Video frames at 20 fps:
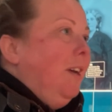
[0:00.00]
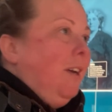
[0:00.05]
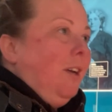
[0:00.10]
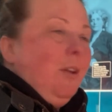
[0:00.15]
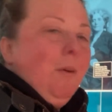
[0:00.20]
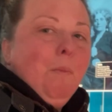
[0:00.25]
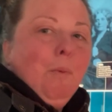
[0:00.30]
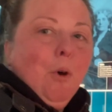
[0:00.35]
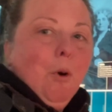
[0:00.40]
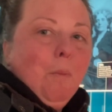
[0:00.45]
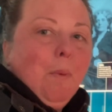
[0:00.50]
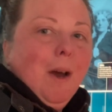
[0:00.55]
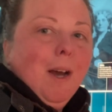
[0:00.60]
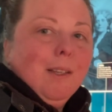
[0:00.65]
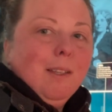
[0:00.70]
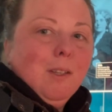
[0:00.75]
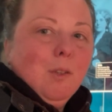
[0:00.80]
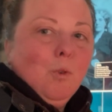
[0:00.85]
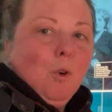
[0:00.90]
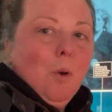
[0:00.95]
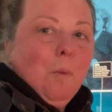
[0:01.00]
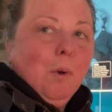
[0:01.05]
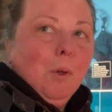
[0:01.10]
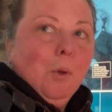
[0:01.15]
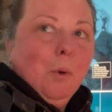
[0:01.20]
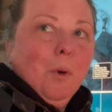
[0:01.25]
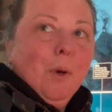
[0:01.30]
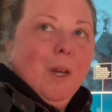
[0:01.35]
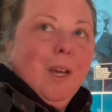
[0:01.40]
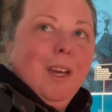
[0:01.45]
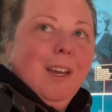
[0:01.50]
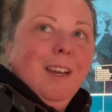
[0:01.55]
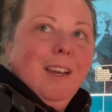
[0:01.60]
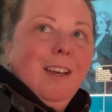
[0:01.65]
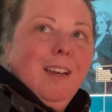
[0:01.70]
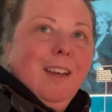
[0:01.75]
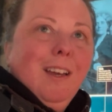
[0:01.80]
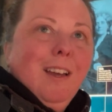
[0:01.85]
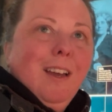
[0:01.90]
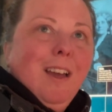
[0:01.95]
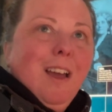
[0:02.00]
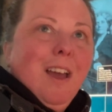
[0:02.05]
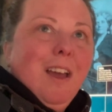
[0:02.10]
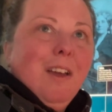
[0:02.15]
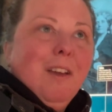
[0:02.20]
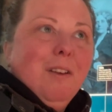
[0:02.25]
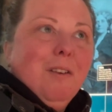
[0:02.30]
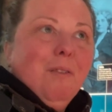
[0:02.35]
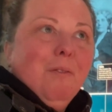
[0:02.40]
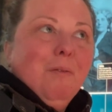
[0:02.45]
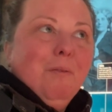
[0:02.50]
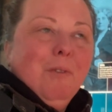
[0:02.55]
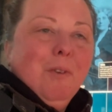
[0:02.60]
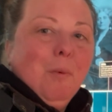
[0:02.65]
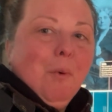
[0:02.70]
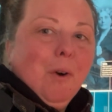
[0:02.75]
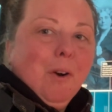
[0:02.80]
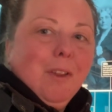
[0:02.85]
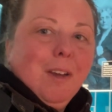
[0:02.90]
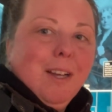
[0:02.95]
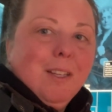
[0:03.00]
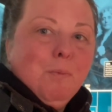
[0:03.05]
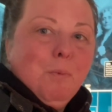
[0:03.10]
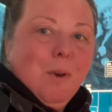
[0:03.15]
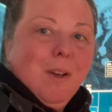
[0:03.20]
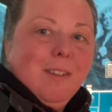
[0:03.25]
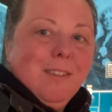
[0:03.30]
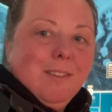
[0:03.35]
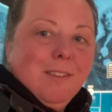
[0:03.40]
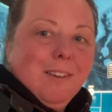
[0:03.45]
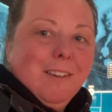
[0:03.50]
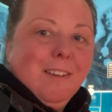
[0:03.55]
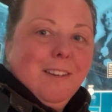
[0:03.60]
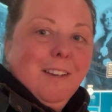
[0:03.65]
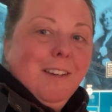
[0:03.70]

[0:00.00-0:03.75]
kind of brought back to its former glory and the work they had to put into it.